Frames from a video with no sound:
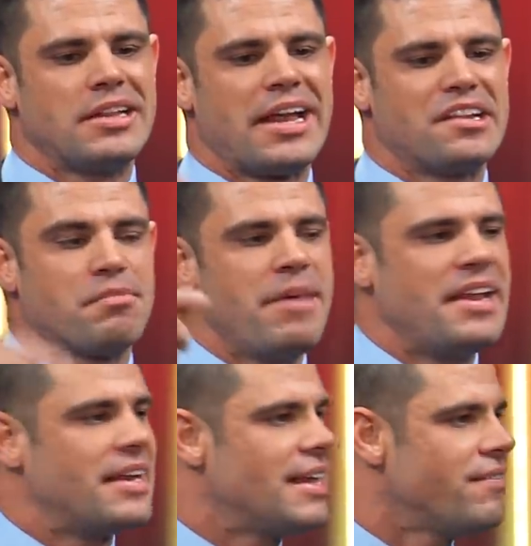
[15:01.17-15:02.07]
that his men
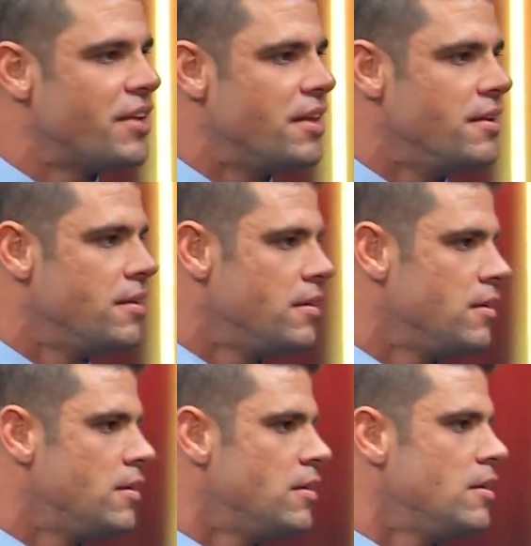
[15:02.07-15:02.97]
had given.
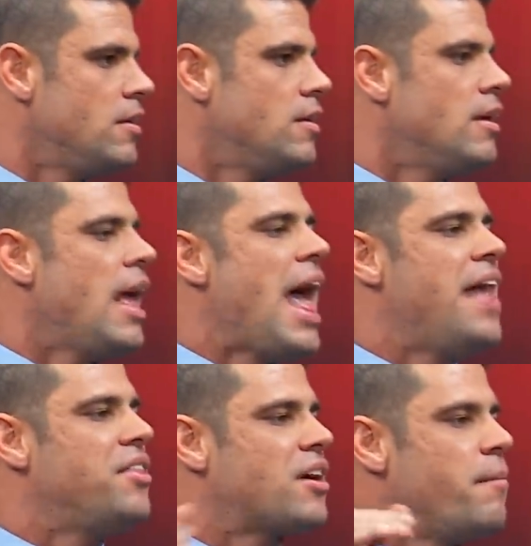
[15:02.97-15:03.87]

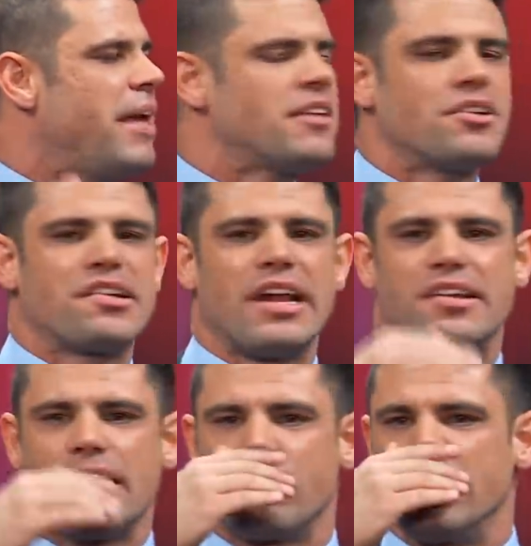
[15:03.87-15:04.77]
And the commander said
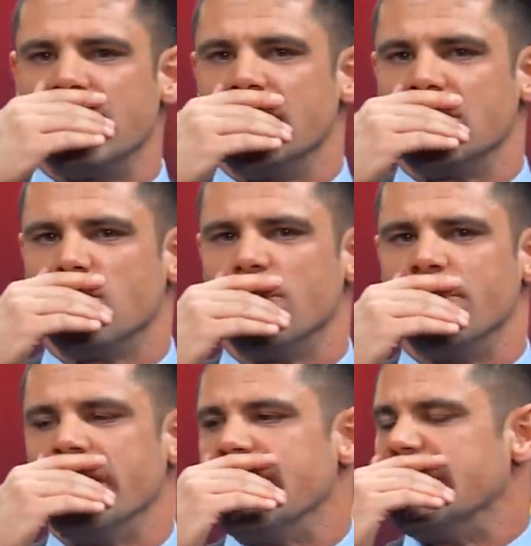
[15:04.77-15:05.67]
something to
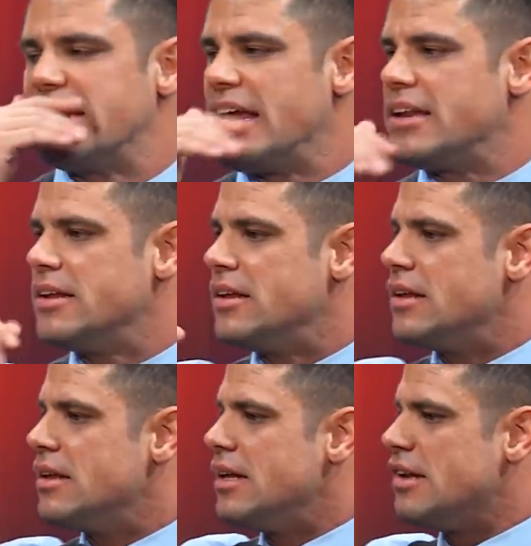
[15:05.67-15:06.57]
him. He said,
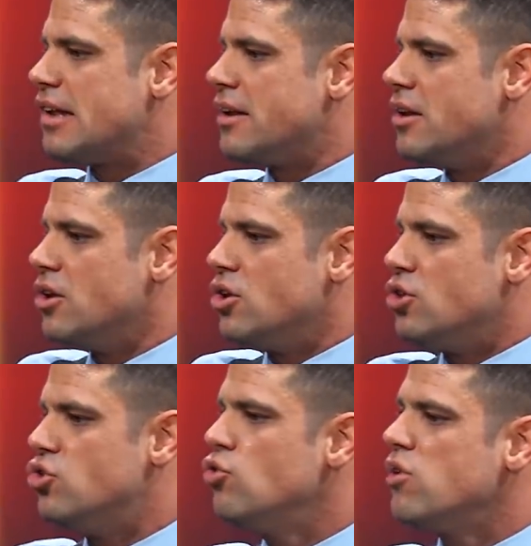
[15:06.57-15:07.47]
he said,
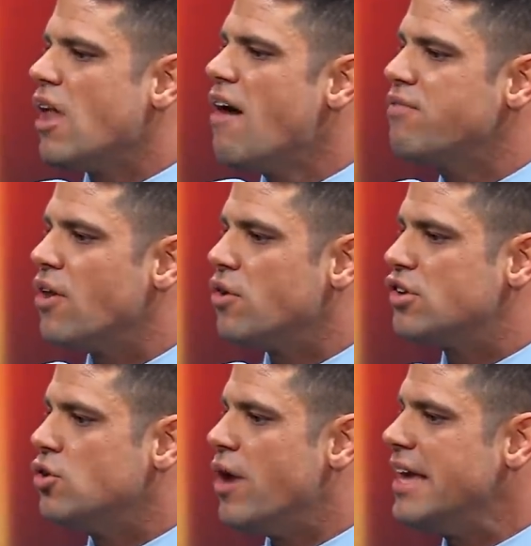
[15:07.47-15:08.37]
you love
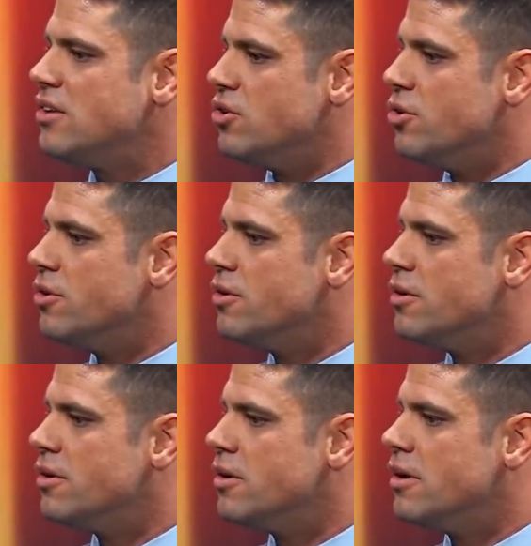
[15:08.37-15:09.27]
those who hate you
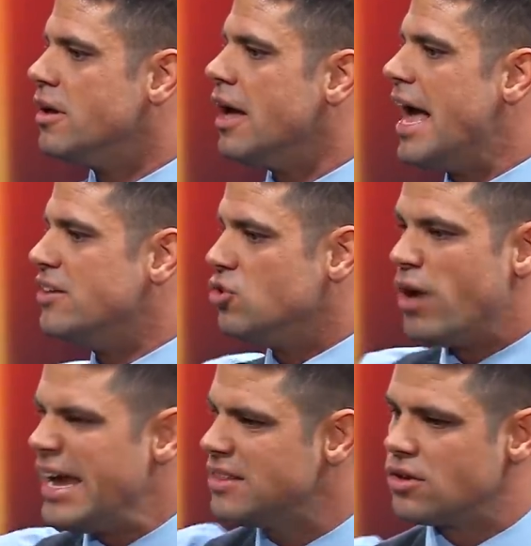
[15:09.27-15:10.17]
and you
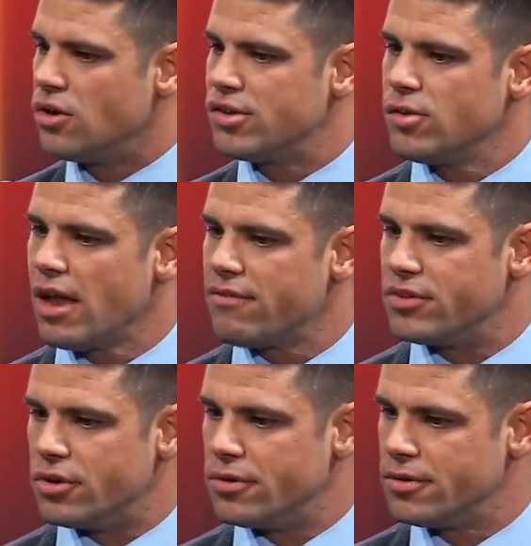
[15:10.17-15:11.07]
hate those who love
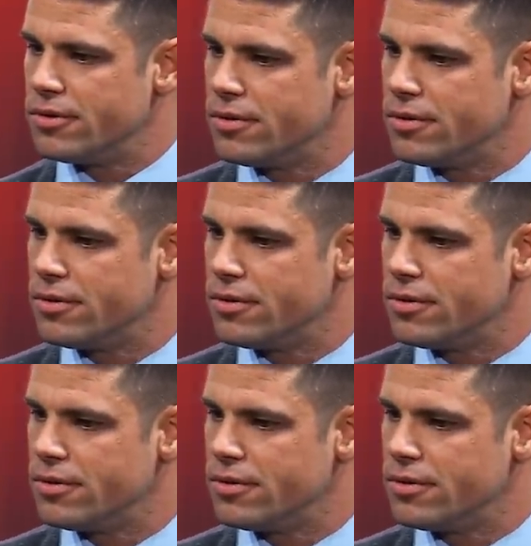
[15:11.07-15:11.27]
you